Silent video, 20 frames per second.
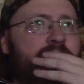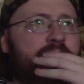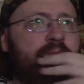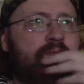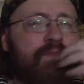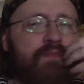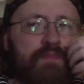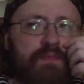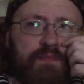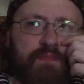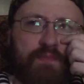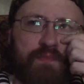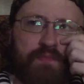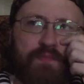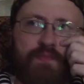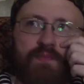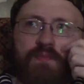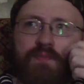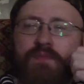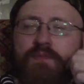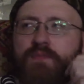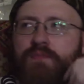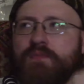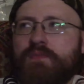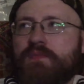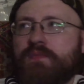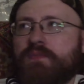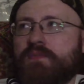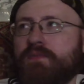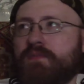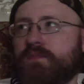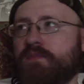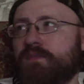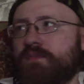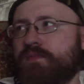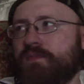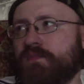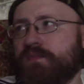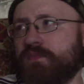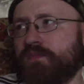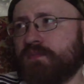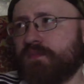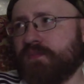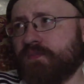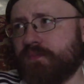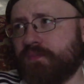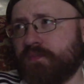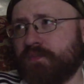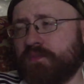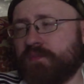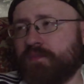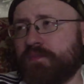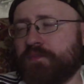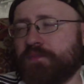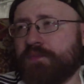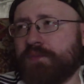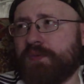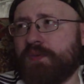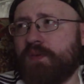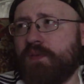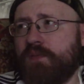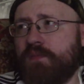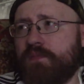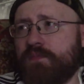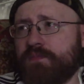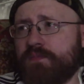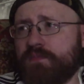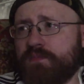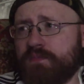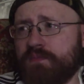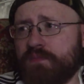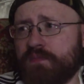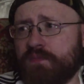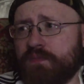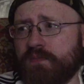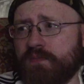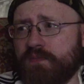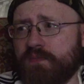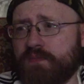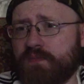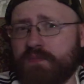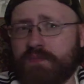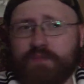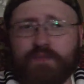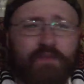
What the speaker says: No one is speaking in this clip.